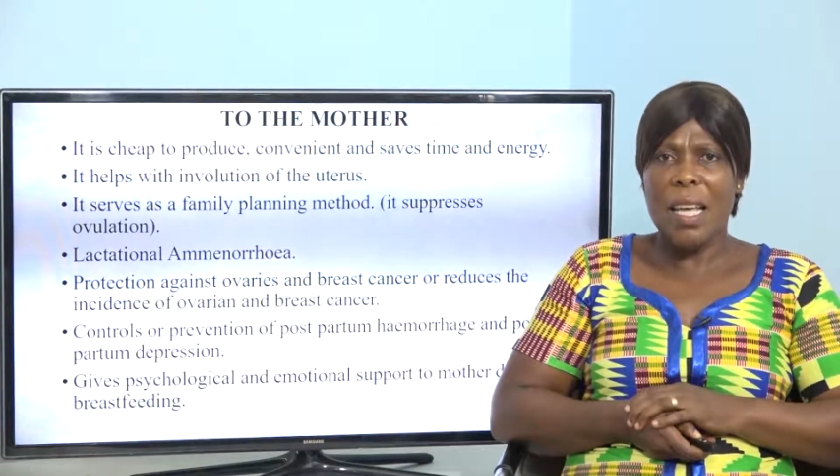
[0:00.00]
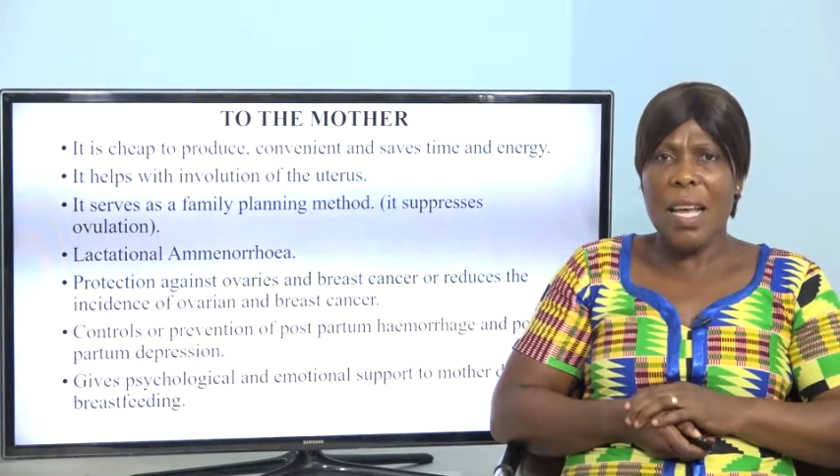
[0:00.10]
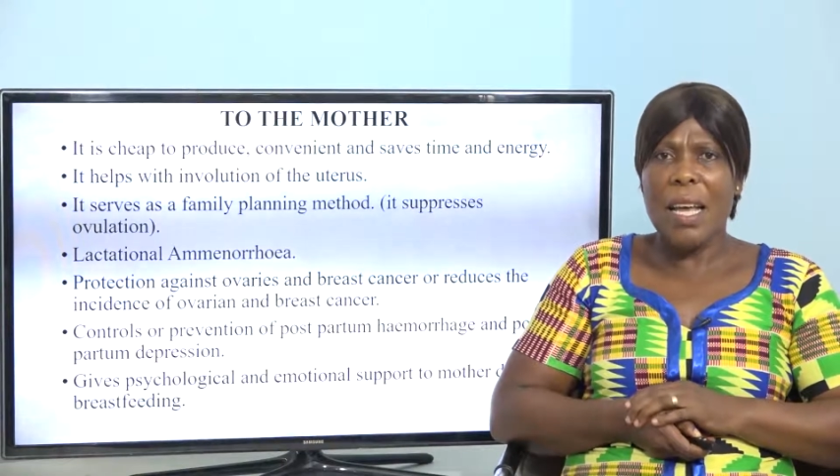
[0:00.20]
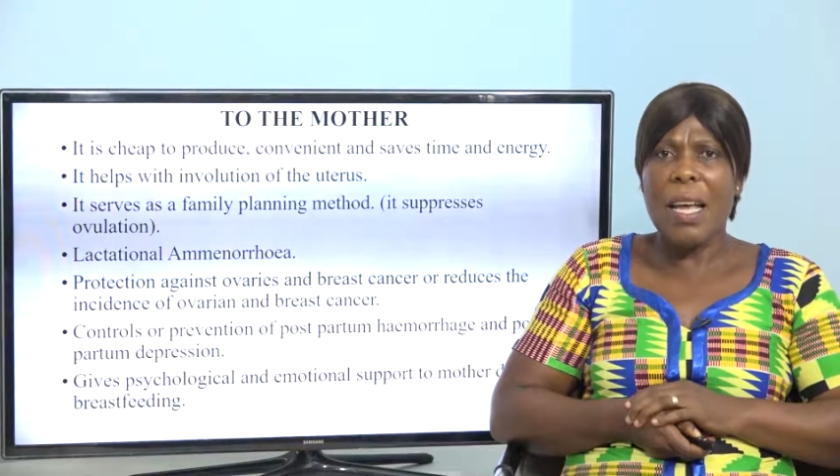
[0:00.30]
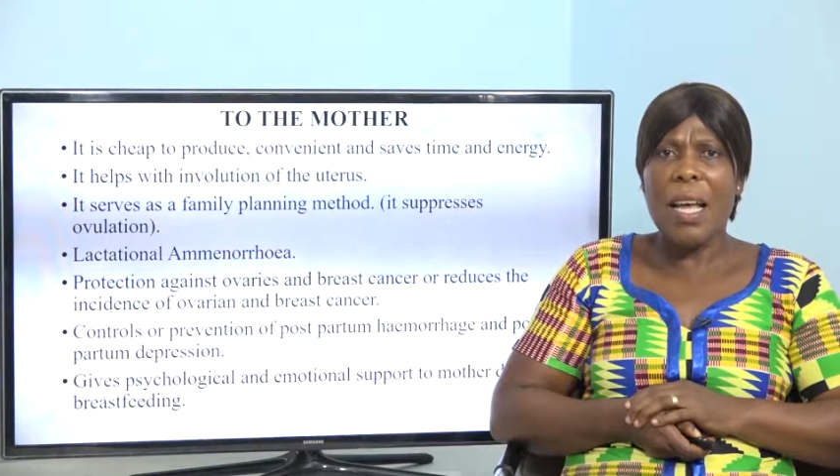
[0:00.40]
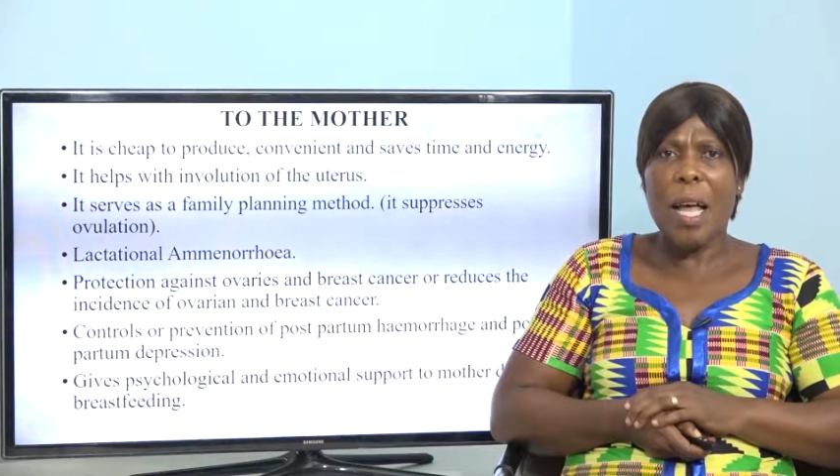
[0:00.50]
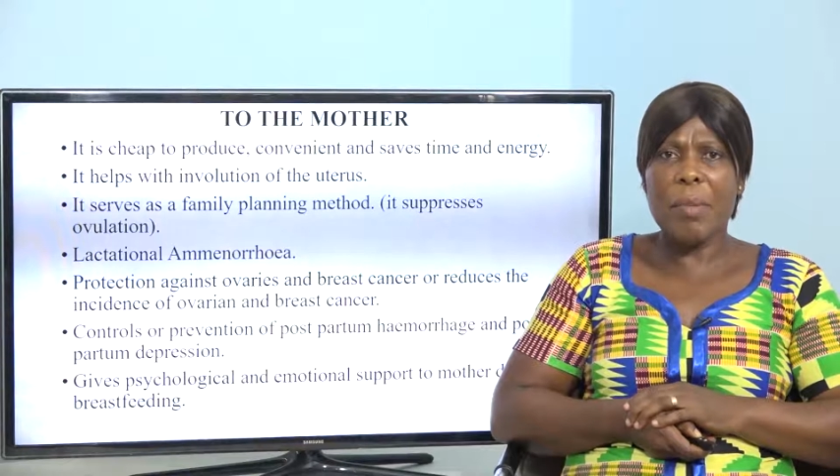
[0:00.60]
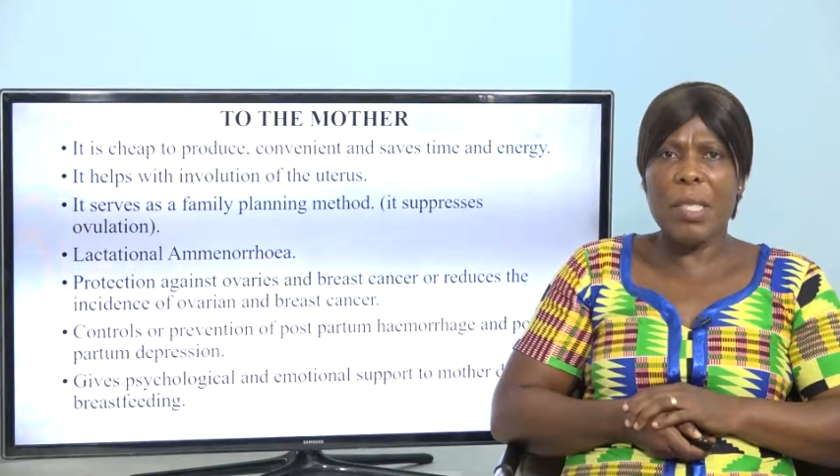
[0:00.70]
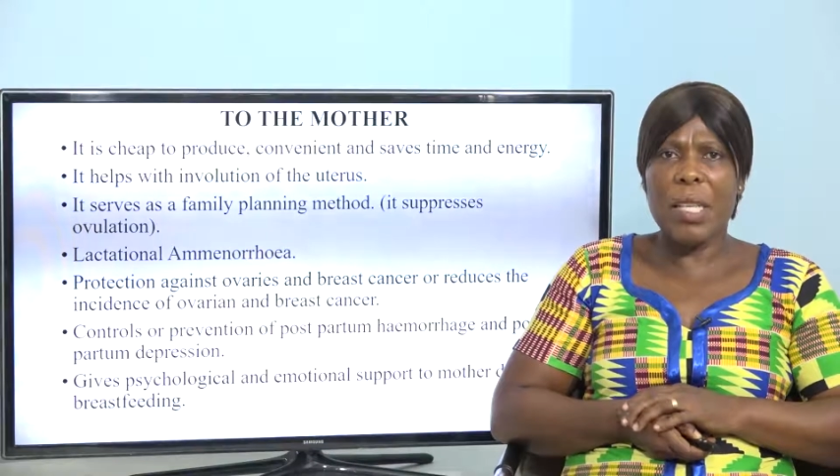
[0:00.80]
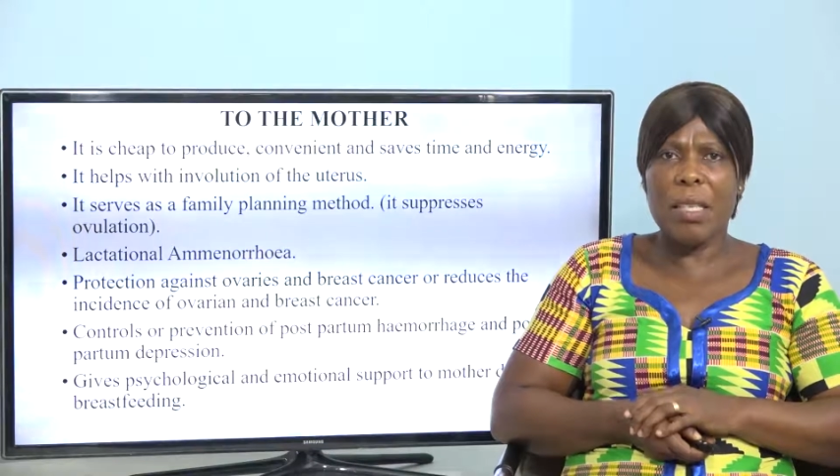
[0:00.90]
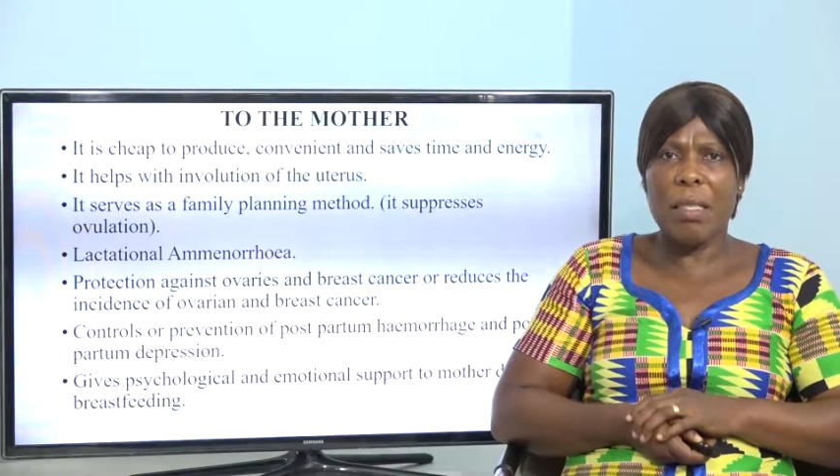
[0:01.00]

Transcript: are absent.